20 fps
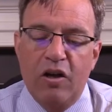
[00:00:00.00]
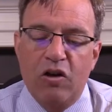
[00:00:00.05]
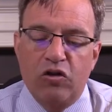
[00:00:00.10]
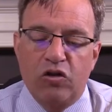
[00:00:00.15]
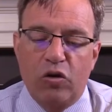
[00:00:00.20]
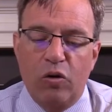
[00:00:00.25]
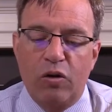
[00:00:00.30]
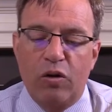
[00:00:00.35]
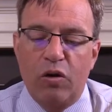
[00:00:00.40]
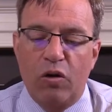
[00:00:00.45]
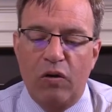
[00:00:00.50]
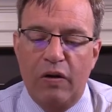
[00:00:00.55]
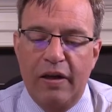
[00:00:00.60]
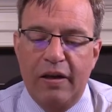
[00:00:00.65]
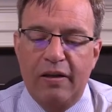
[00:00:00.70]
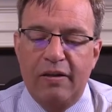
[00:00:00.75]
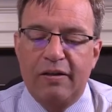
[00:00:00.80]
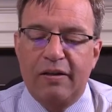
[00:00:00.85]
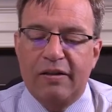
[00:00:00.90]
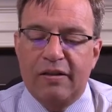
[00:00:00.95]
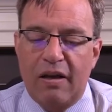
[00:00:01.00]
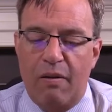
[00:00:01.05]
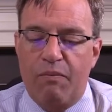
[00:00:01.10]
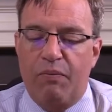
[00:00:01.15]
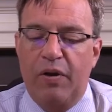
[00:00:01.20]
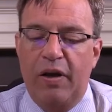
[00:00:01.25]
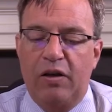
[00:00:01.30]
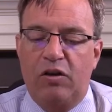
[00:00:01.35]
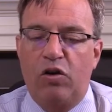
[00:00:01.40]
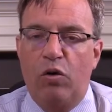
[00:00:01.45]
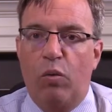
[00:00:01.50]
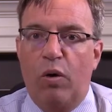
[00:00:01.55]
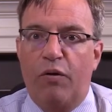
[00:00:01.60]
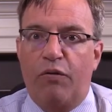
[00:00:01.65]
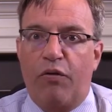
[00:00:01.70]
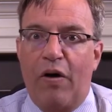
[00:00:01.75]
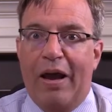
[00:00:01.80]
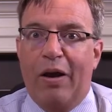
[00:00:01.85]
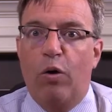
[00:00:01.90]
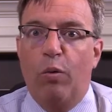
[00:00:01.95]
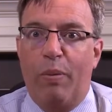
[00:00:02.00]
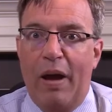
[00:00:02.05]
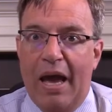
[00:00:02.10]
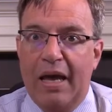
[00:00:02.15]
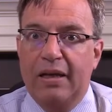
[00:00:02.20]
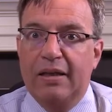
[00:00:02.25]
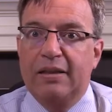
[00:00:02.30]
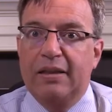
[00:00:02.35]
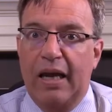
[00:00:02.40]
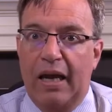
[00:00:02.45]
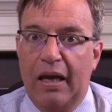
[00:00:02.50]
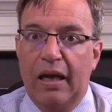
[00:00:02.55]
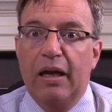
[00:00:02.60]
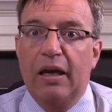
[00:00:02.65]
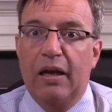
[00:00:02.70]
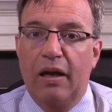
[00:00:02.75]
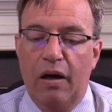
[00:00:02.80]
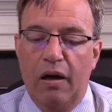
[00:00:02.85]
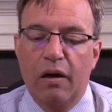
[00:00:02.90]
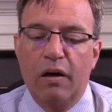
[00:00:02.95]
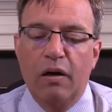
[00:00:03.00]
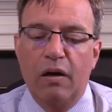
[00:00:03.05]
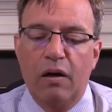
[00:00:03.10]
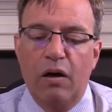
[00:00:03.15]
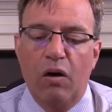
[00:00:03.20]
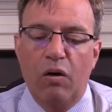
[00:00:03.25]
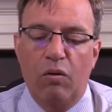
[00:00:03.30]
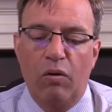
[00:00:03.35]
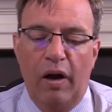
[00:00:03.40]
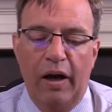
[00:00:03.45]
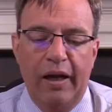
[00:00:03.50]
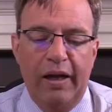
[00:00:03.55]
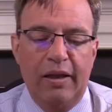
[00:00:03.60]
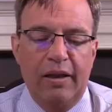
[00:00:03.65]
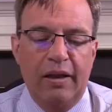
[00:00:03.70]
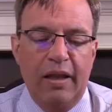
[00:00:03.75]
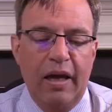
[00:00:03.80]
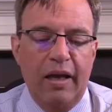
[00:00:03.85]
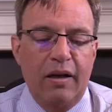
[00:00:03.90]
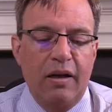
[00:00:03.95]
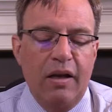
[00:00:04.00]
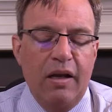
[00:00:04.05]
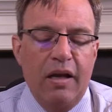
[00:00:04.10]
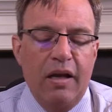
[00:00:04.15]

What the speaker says: So there is something to what Frankopan is saying here, right? That